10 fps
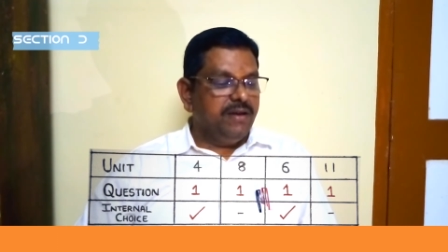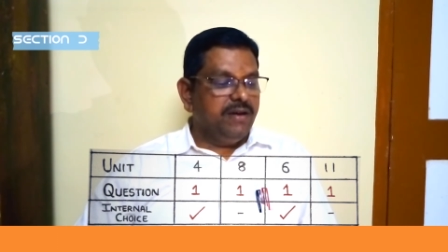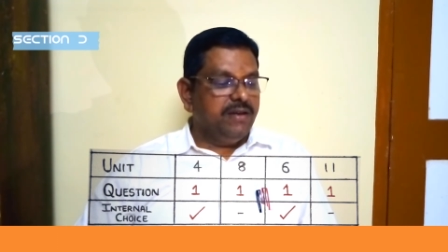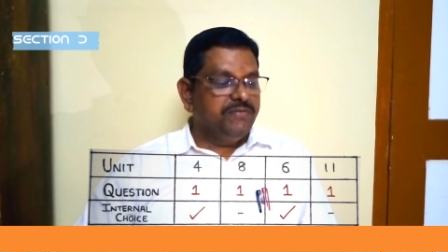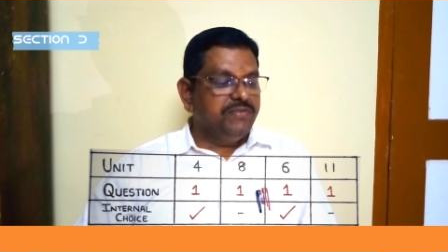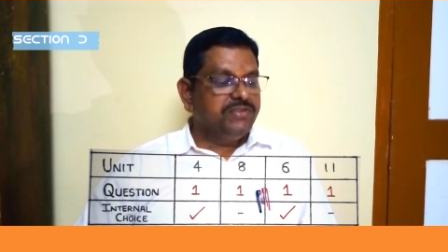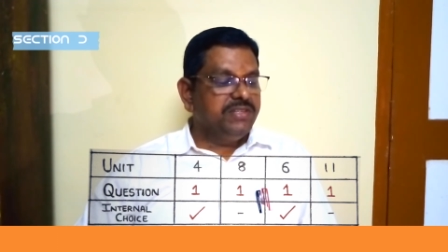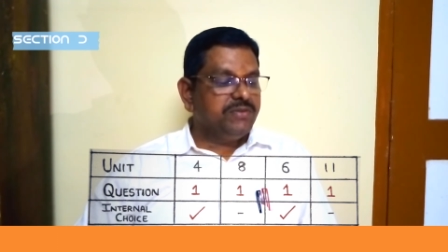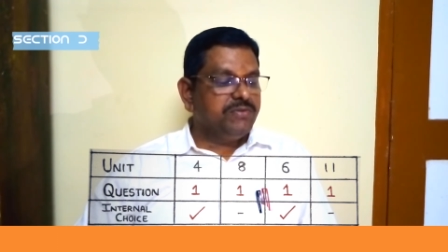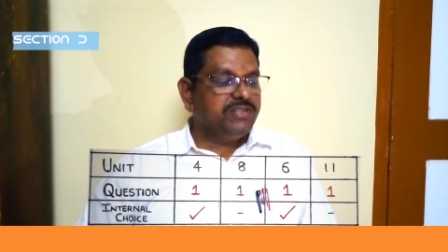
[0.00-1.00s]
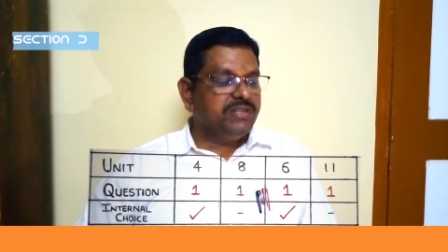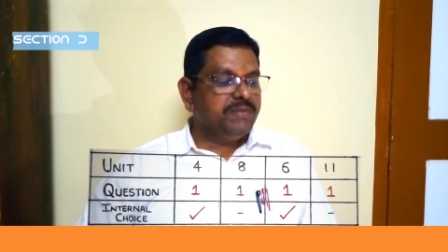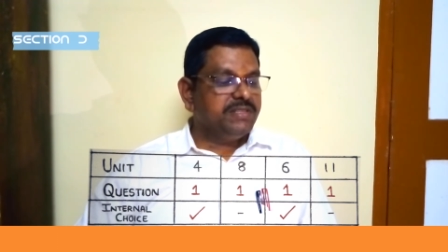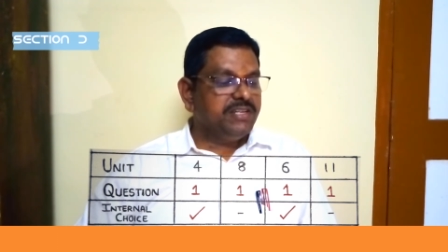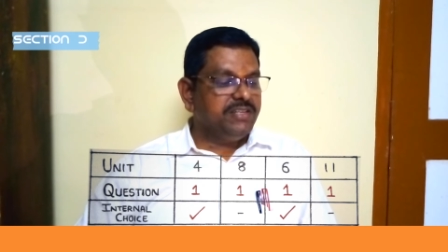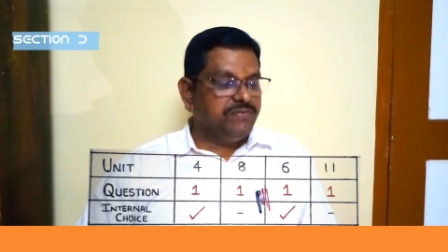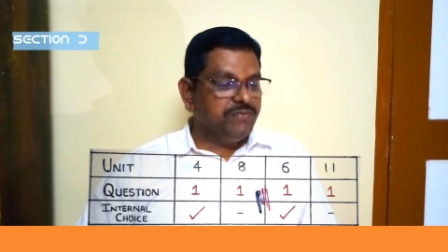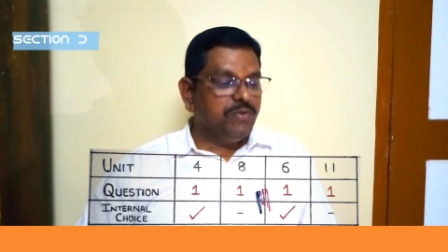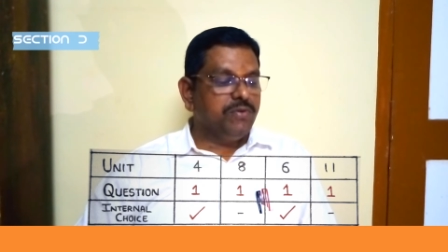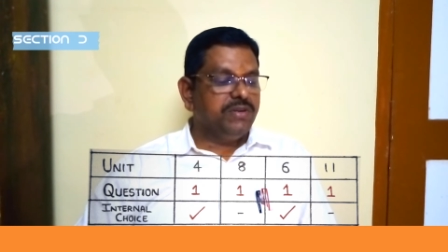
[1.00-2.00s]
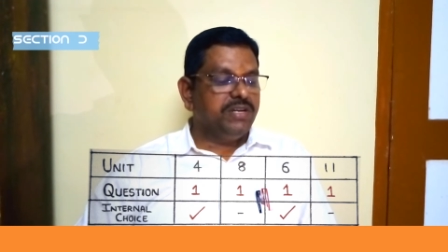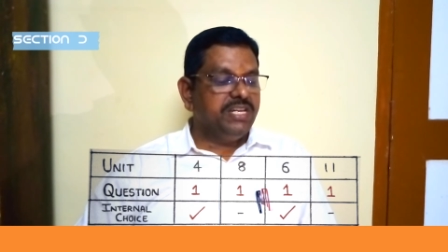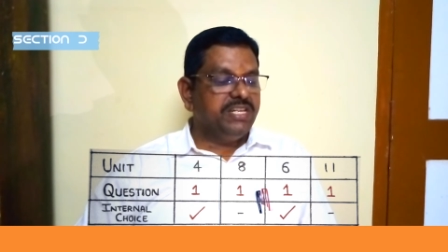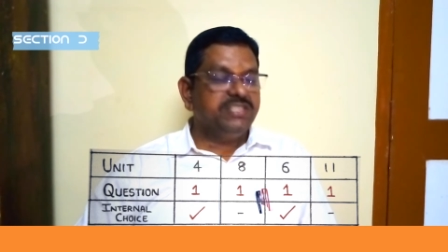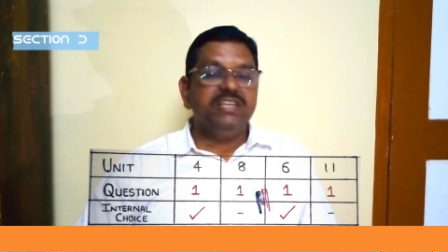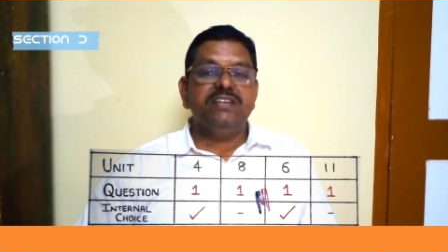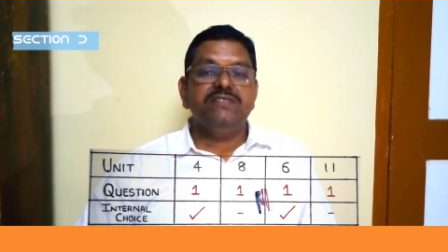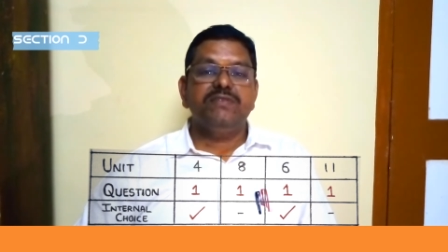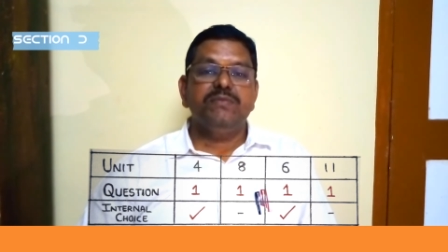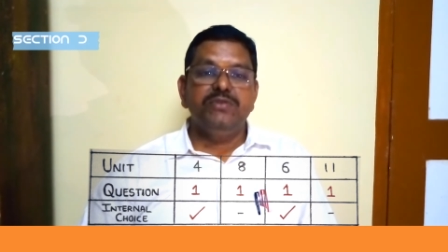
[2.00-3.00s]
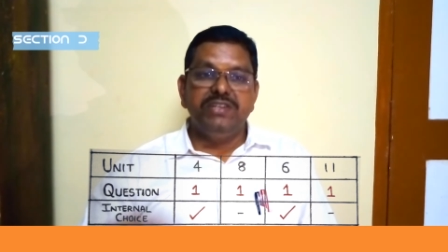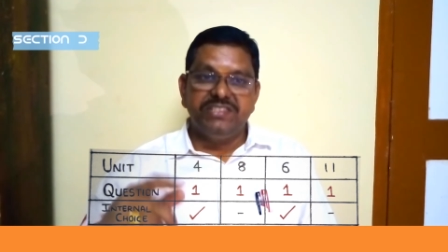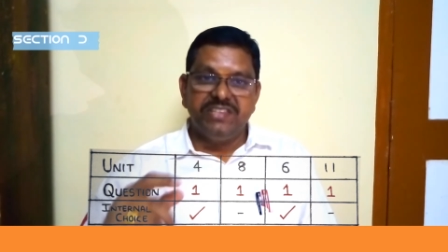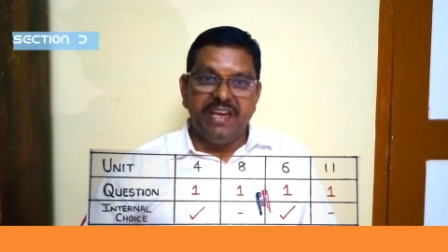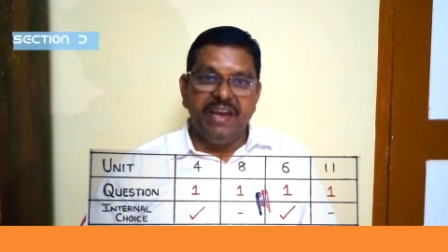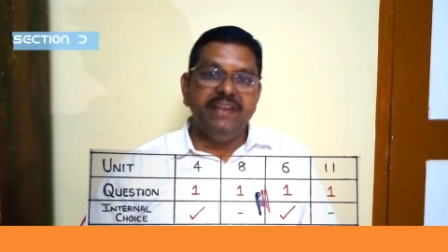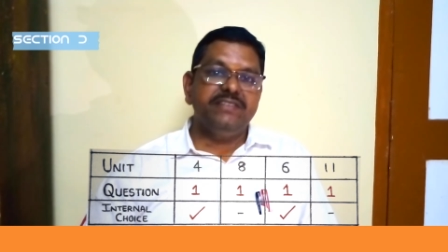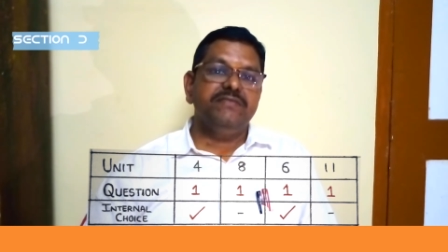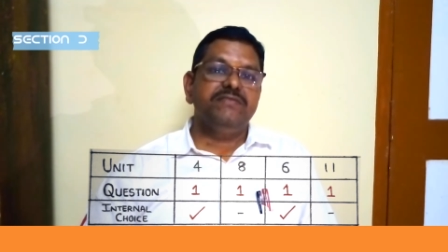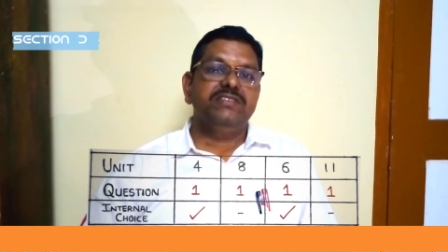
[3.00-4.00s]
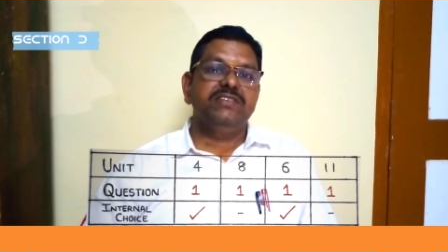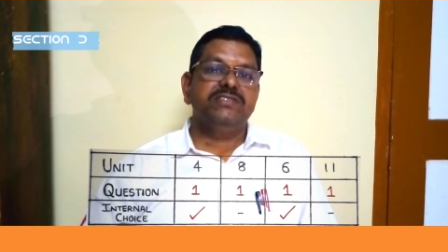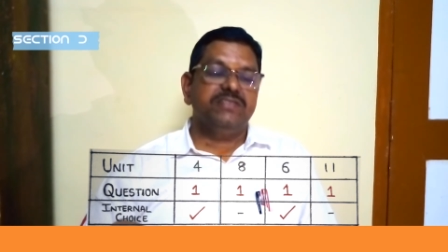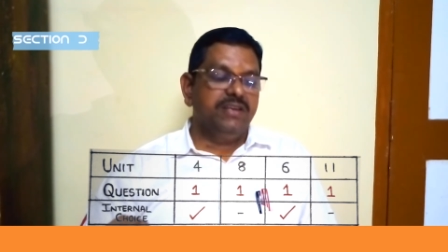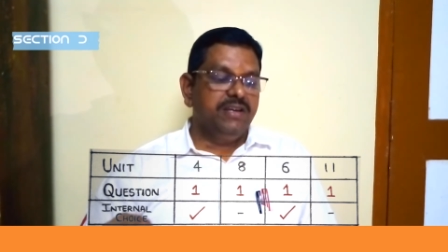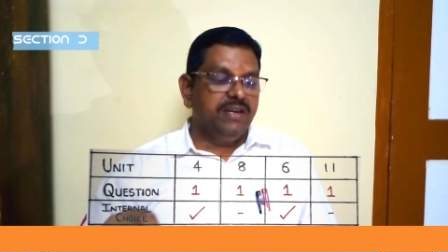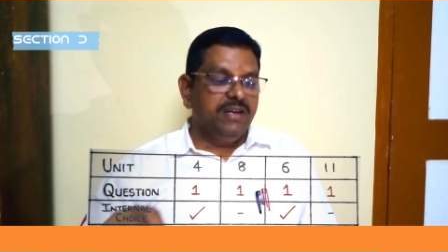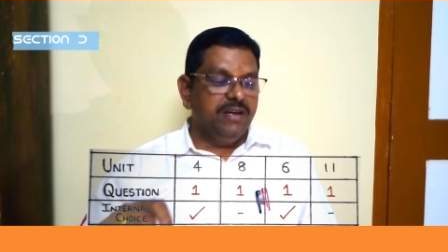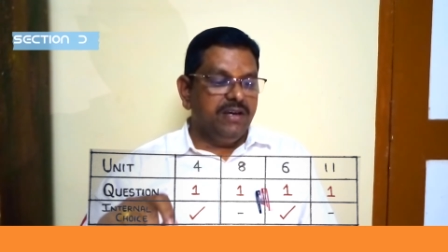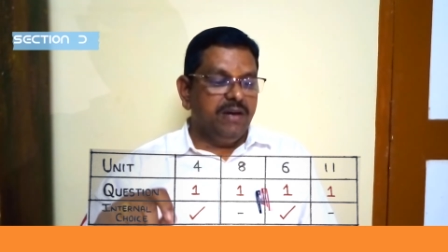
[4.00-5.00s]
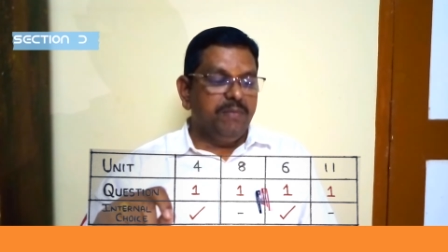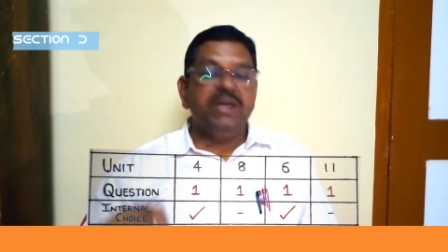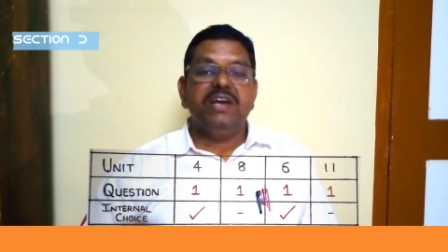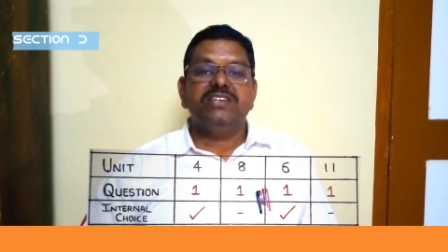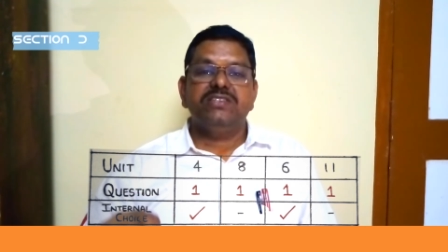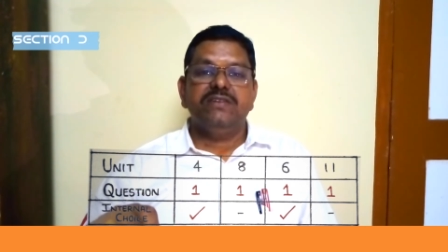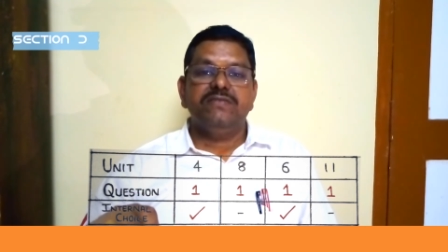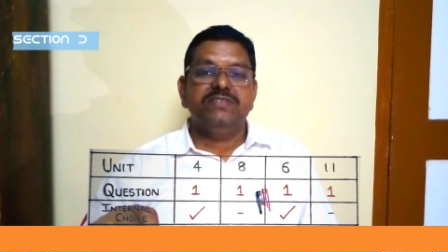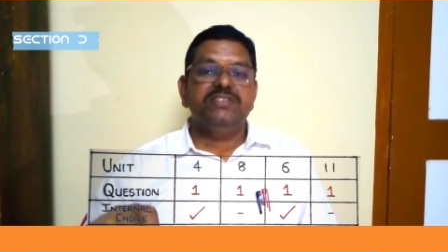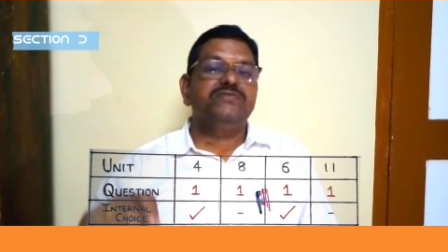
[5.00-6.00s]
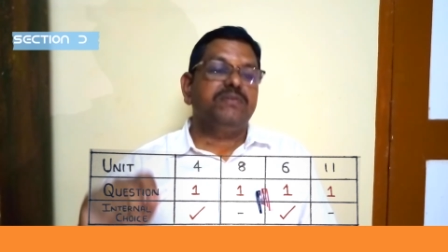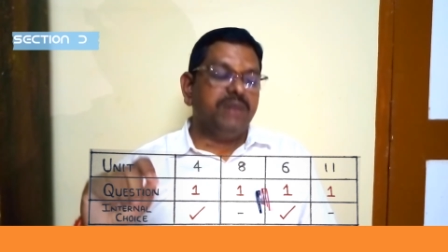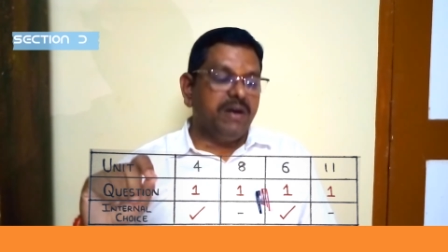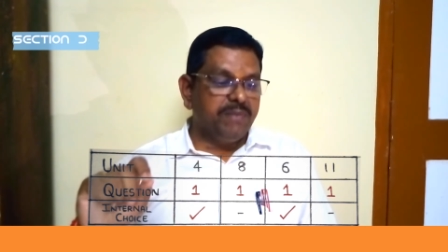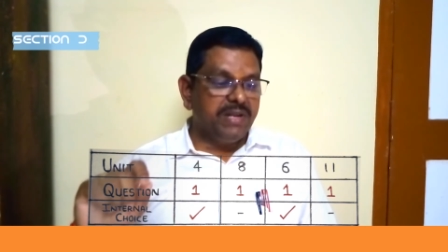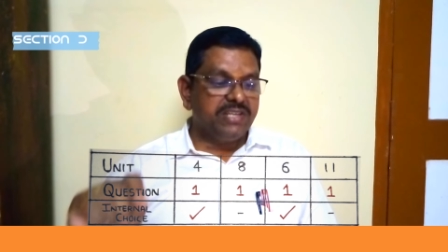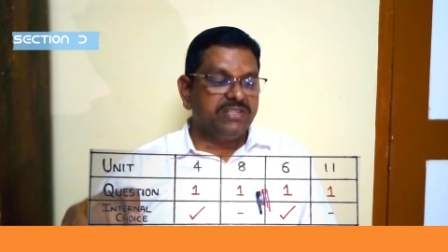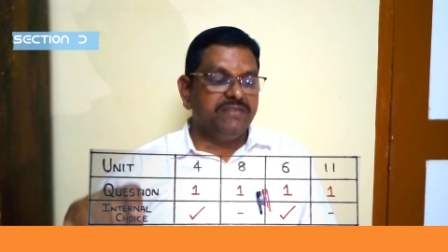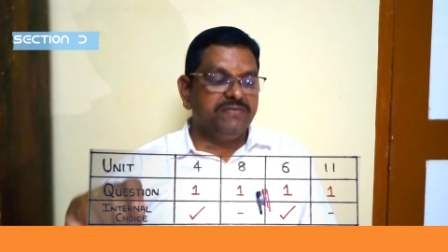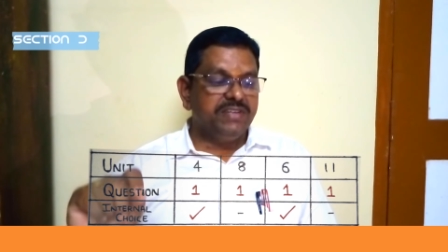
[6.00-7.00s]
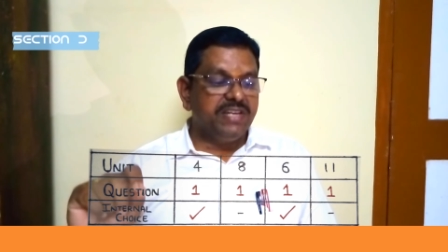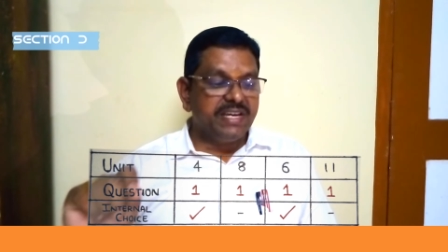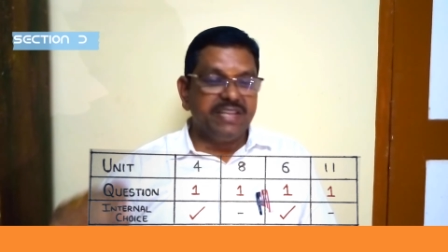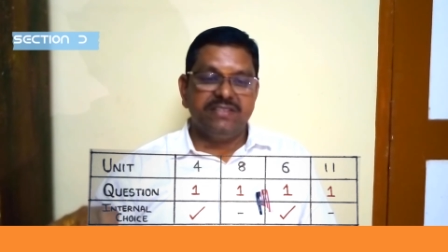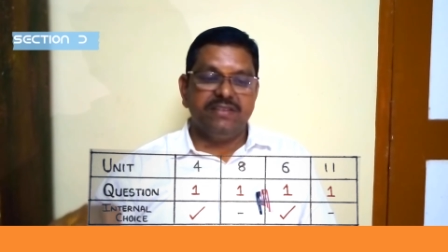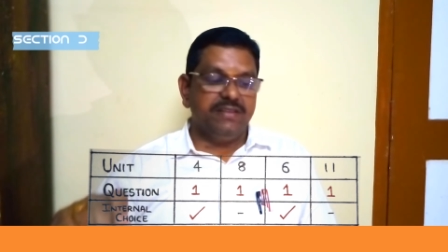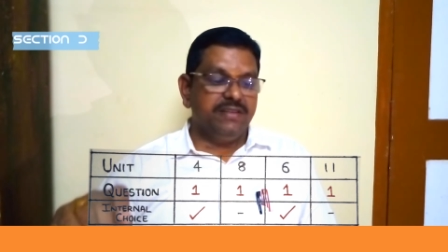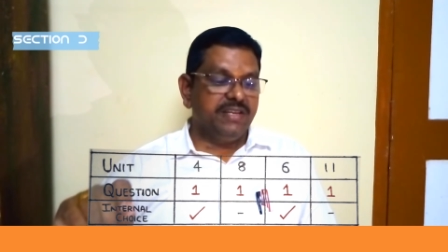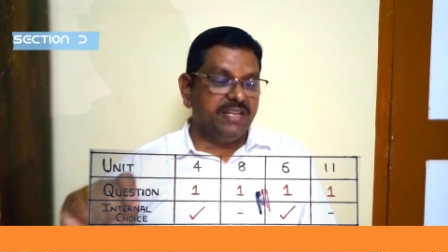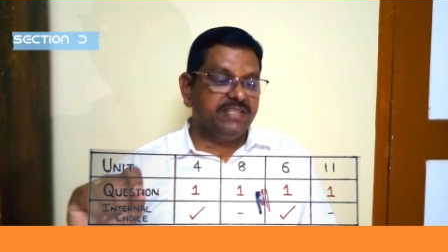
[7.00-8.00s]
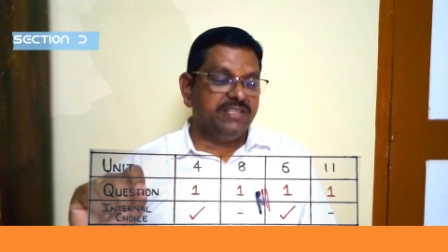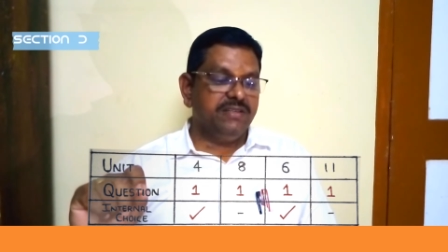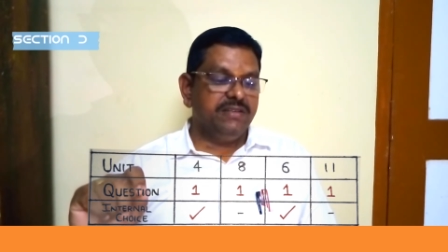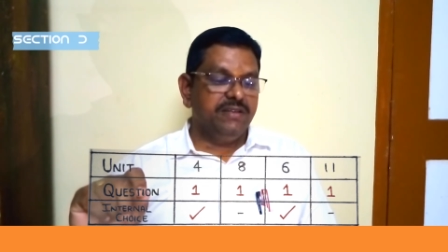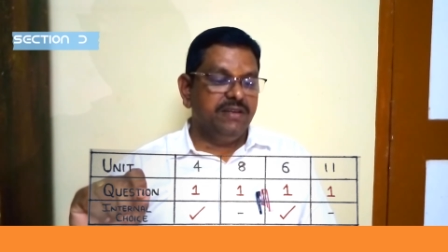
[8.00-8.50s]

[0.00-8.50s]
If you see the question number 34, it is taken from unit 8, which is from application of integration.